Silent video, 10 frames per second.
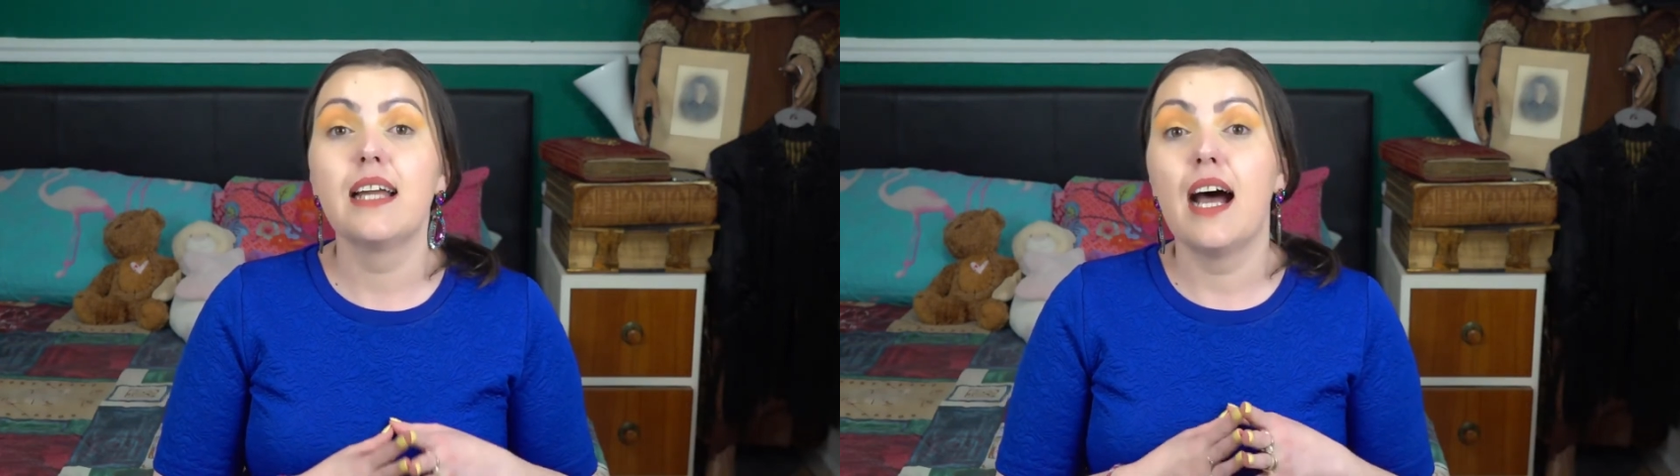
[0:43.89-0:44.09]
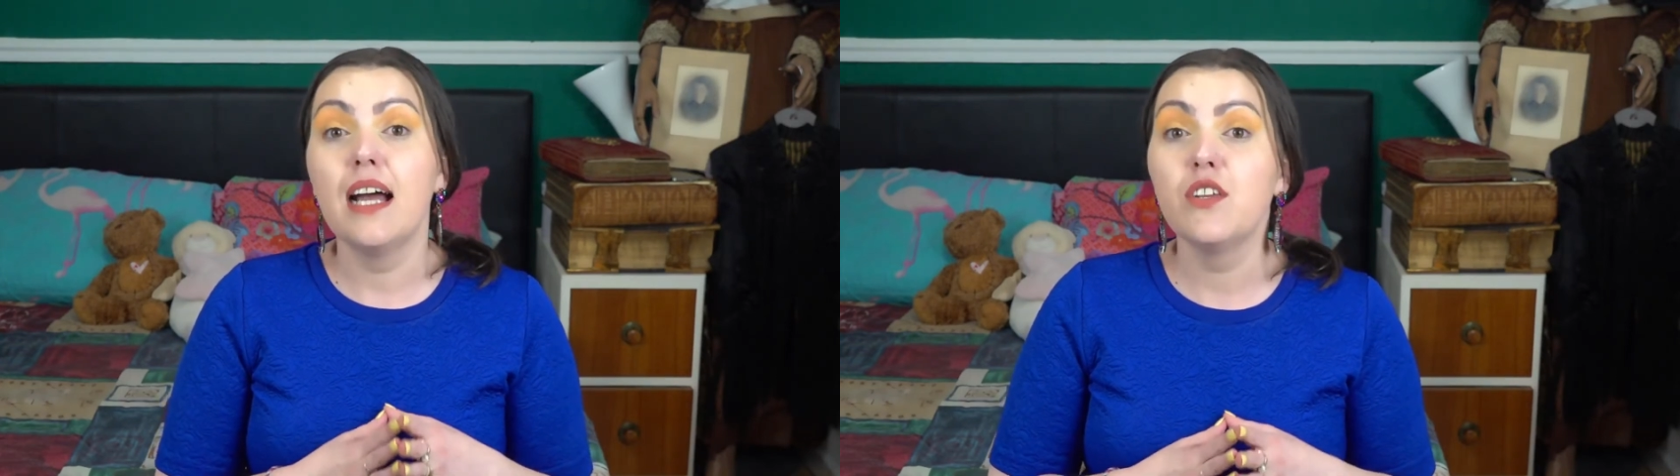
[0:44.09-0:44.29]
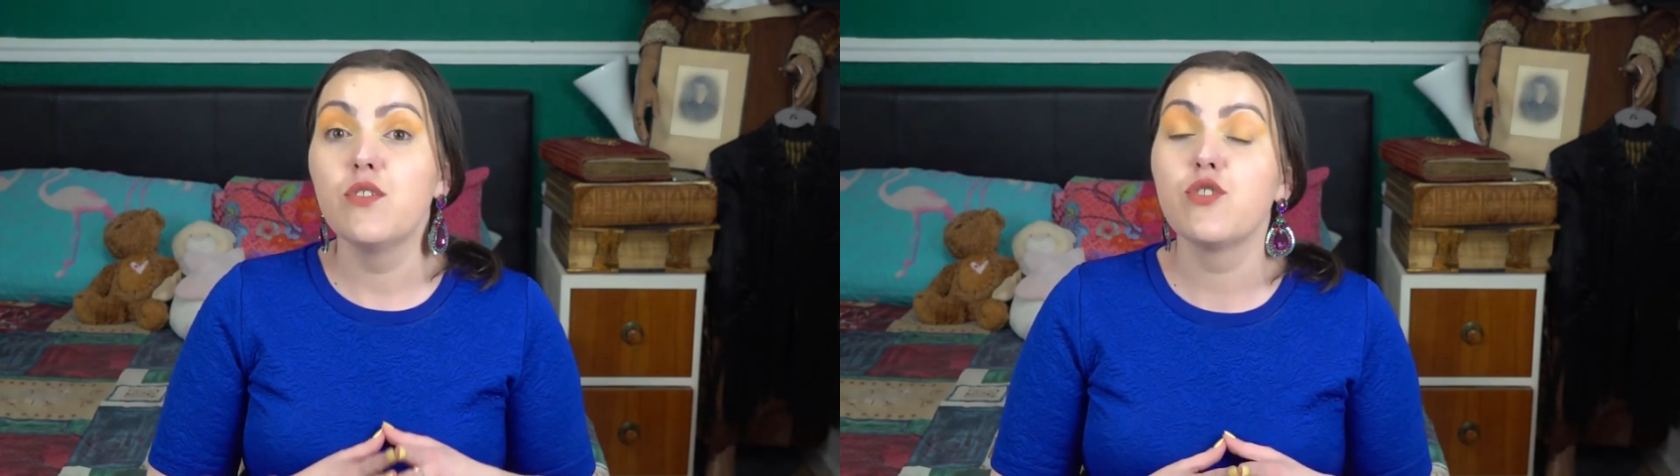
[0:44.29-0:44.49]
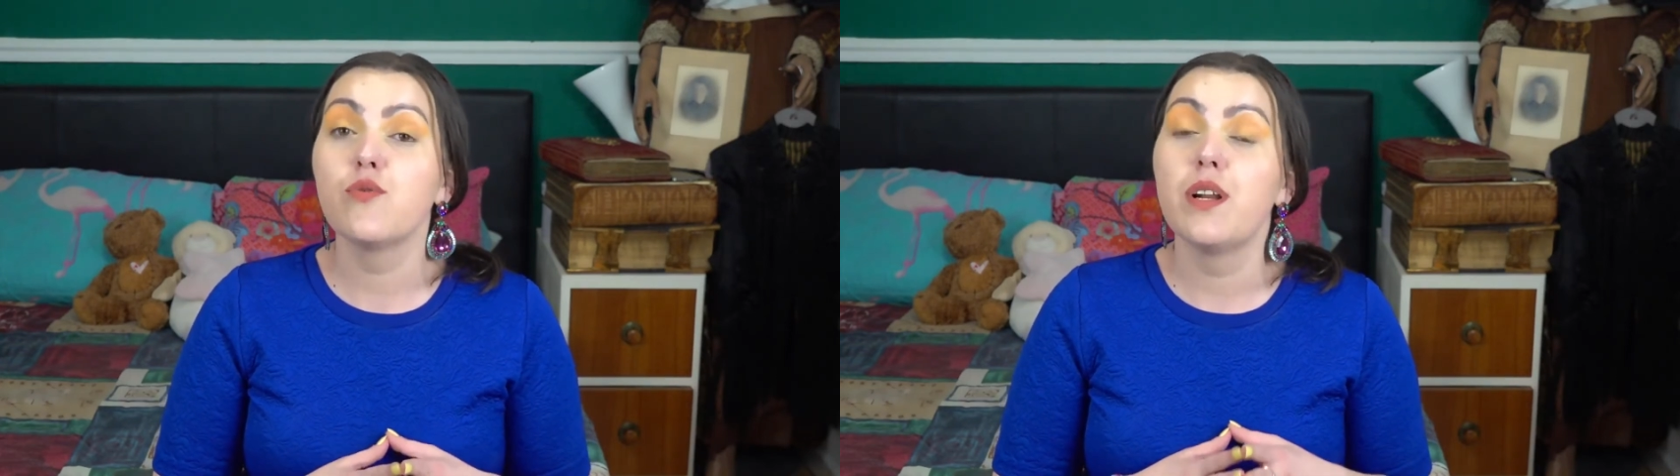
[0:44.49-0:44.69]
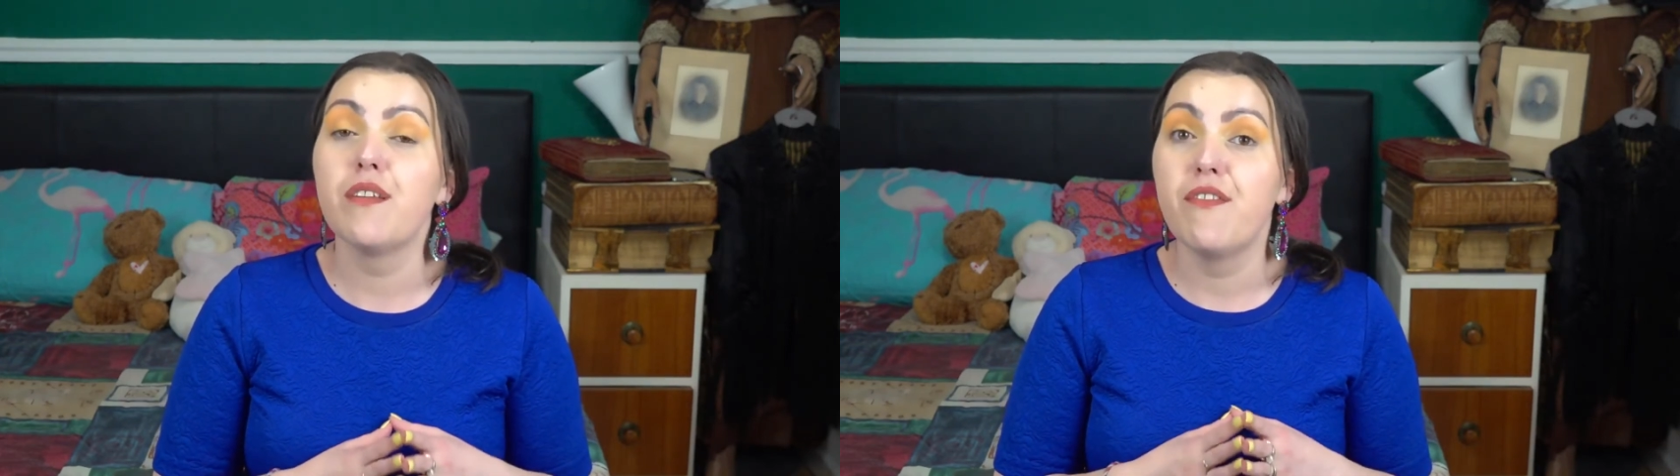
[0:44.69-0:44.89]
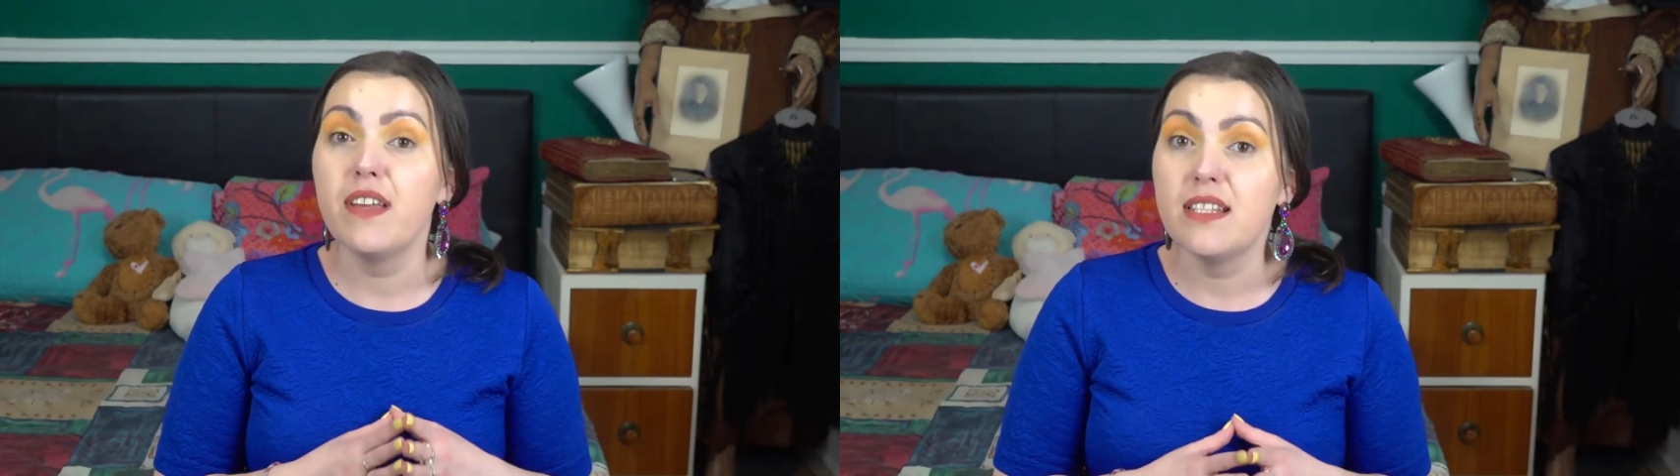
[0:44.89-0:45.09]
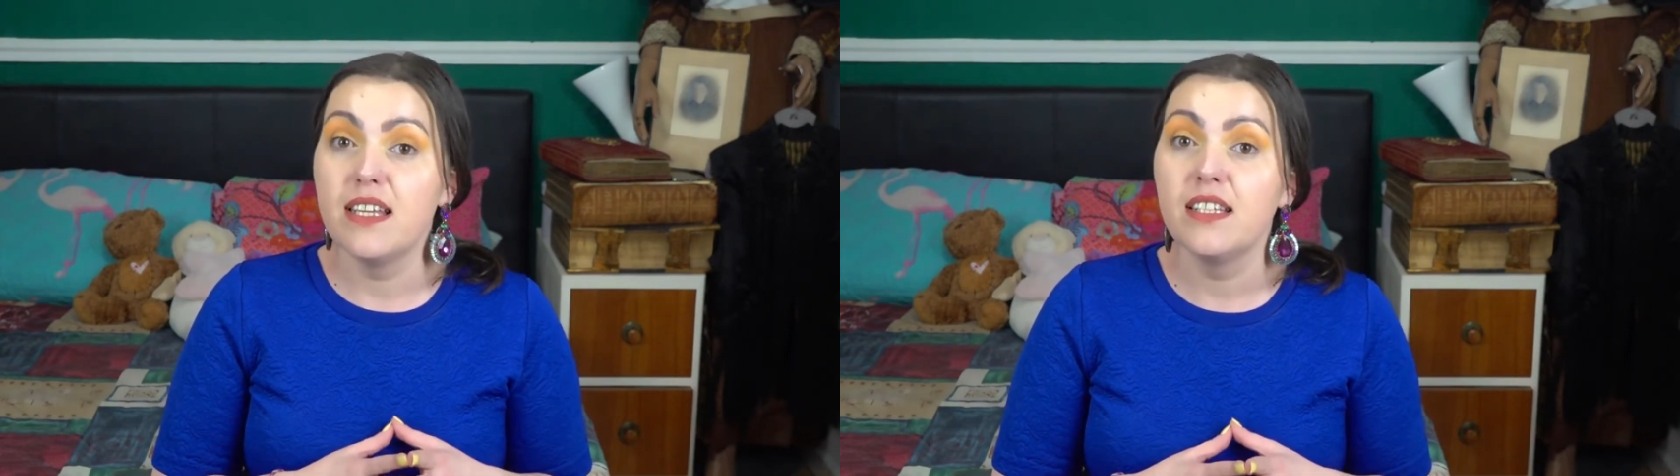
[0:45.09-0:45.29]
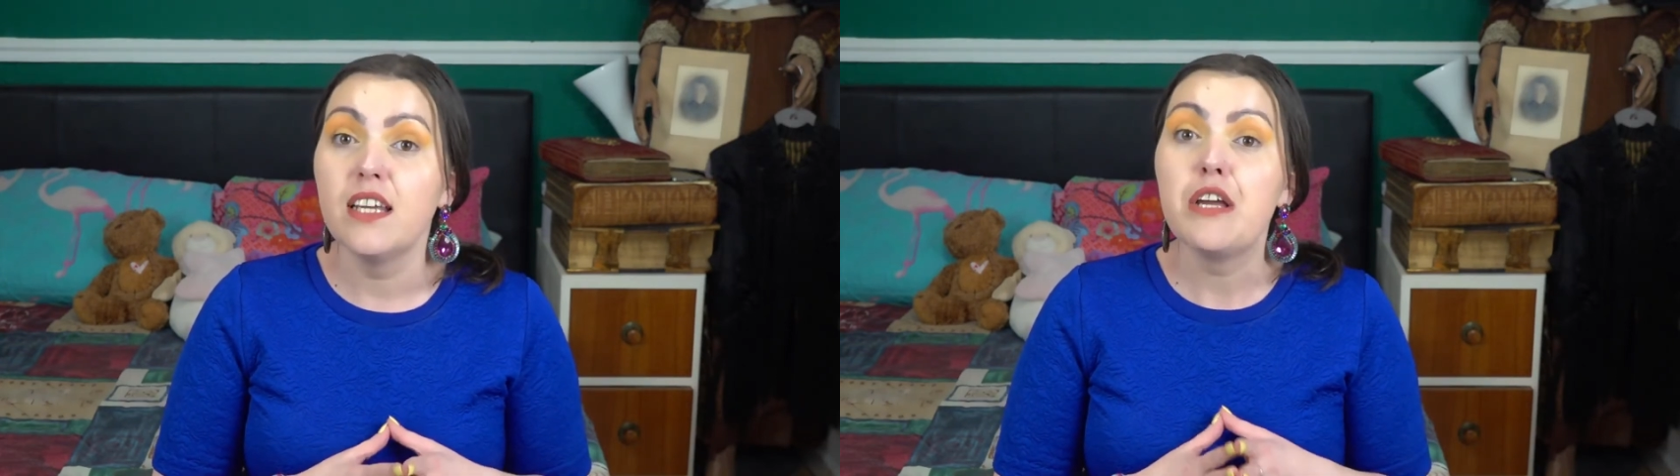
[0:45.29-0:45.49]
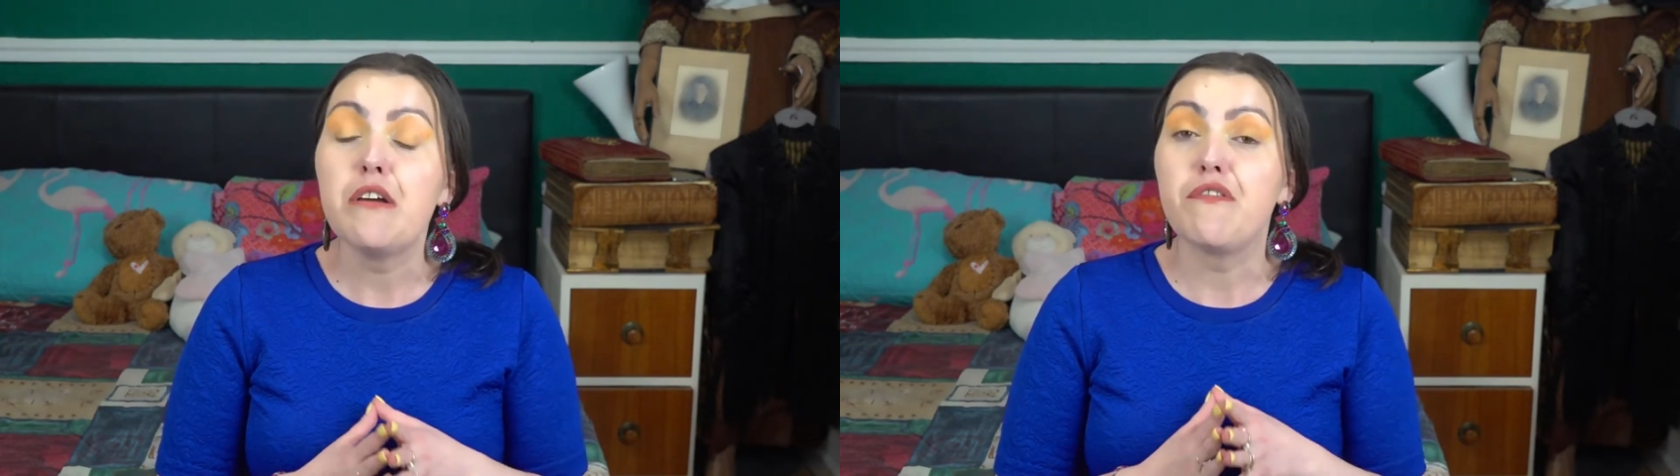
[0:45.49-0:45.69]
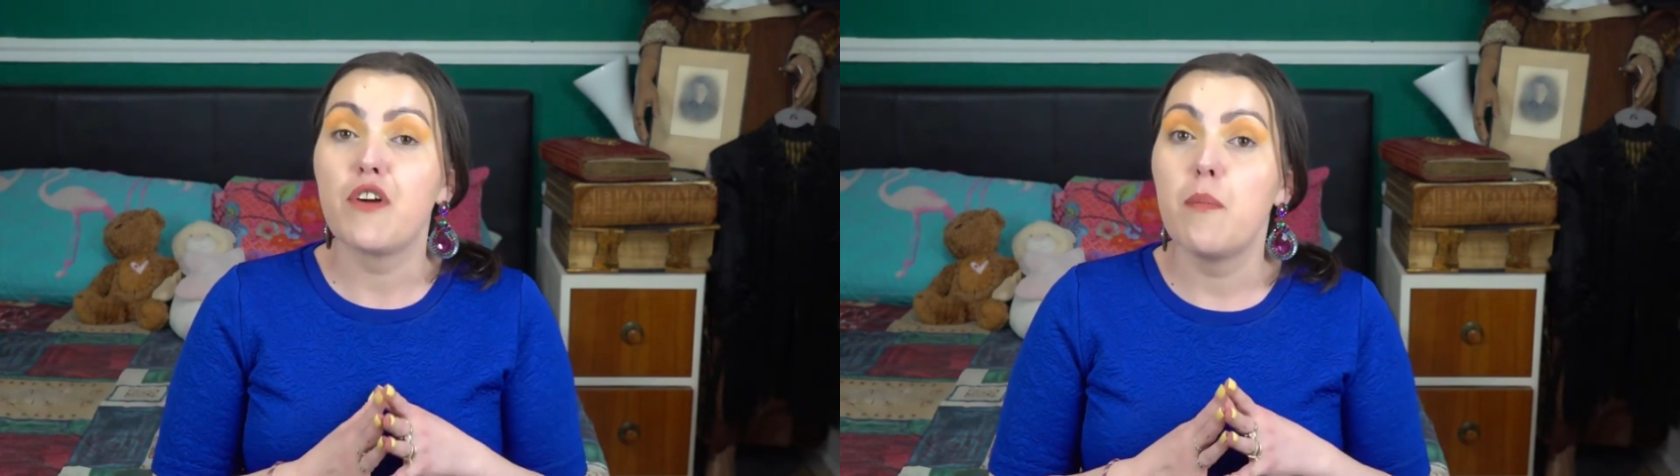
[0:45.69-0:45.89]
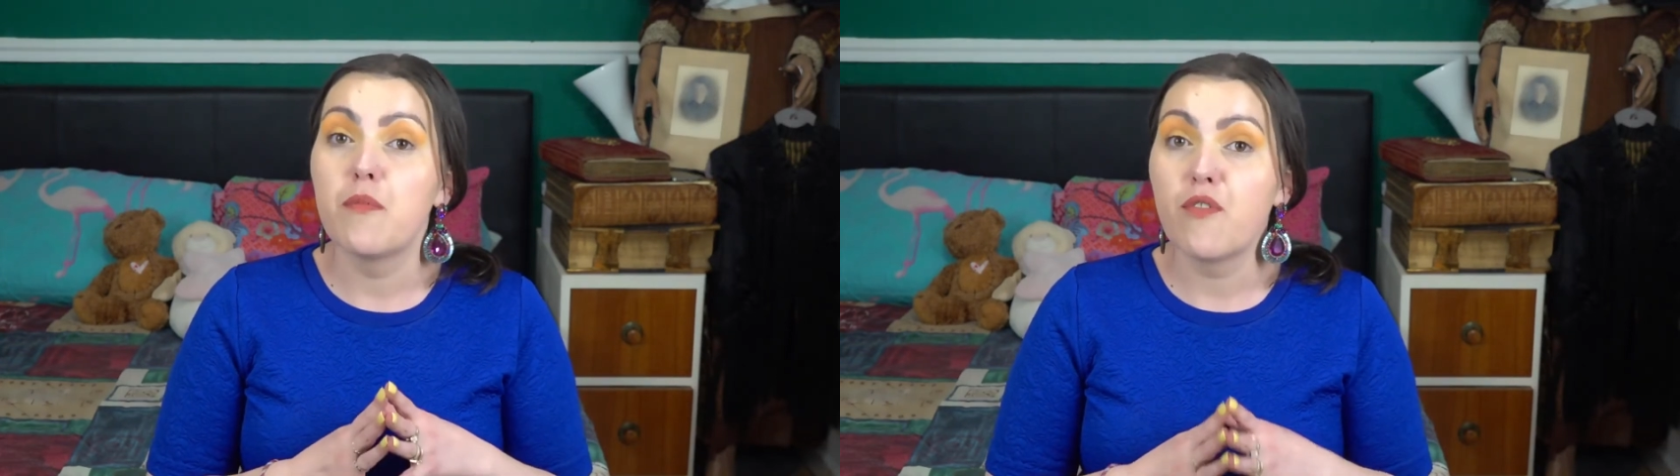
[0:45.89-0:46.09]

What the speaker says: unusual visit from